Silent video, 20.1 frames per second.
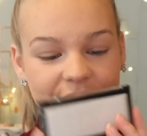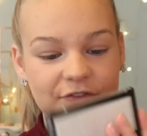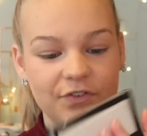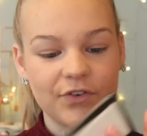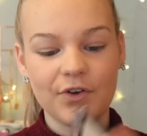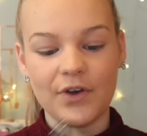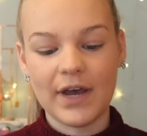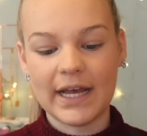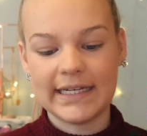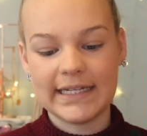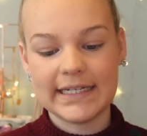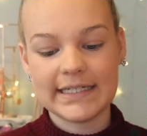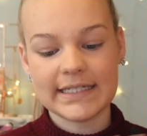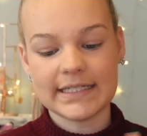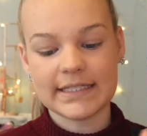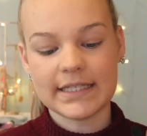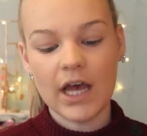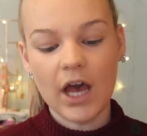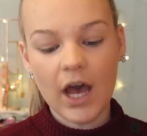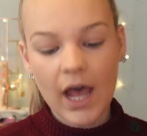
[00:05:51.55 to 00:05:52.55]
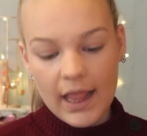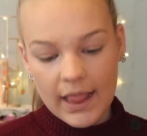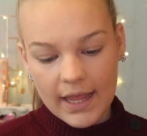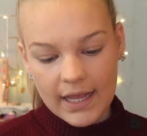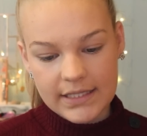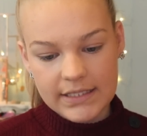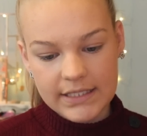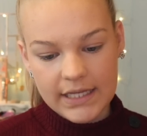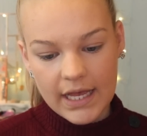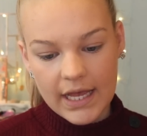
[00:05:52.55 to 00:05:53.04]
for, and it is
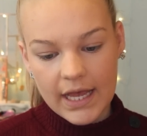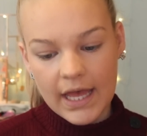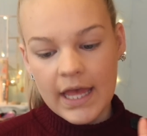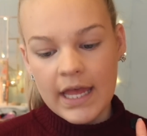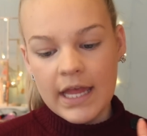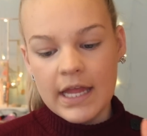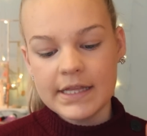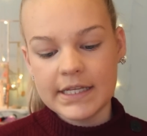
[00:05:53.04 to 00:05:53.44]
highlighter.